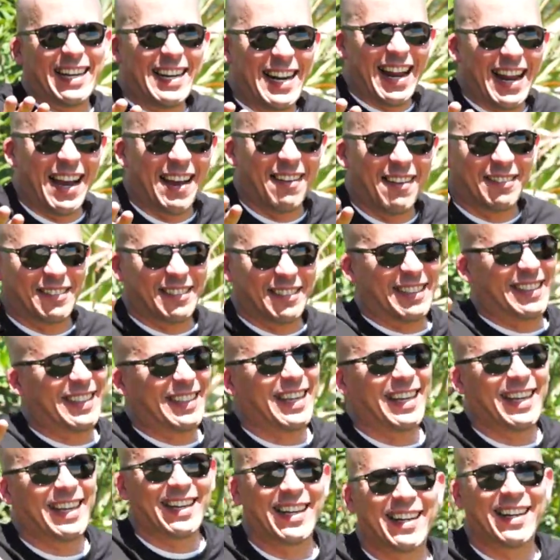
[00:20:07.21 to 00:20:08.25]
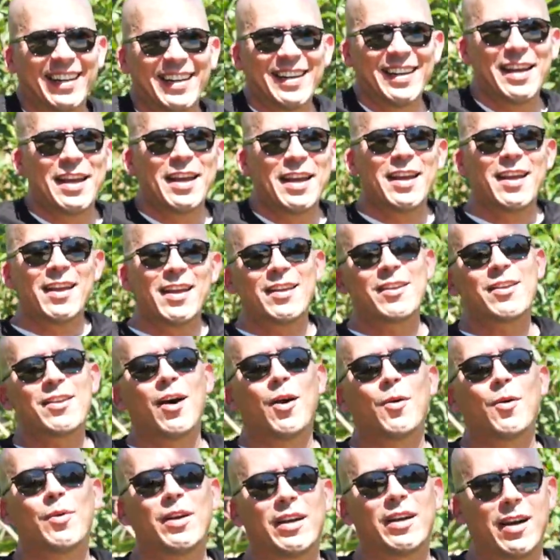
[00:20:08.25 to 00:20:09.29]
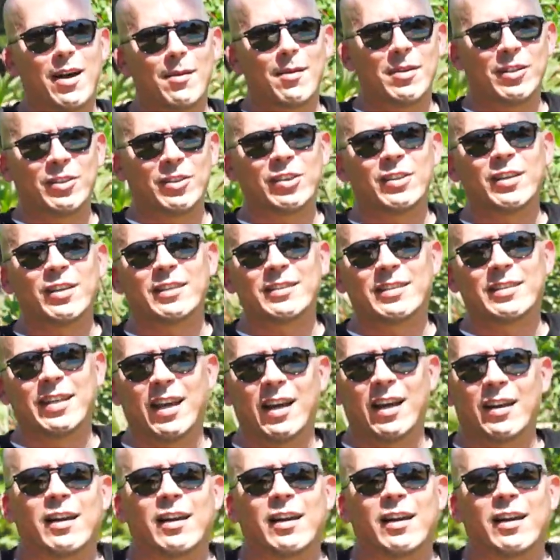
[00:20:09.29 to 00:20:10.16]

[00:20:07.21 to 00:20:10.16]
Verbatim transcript: just kidding. I'm just kidding. All right yo, we coming to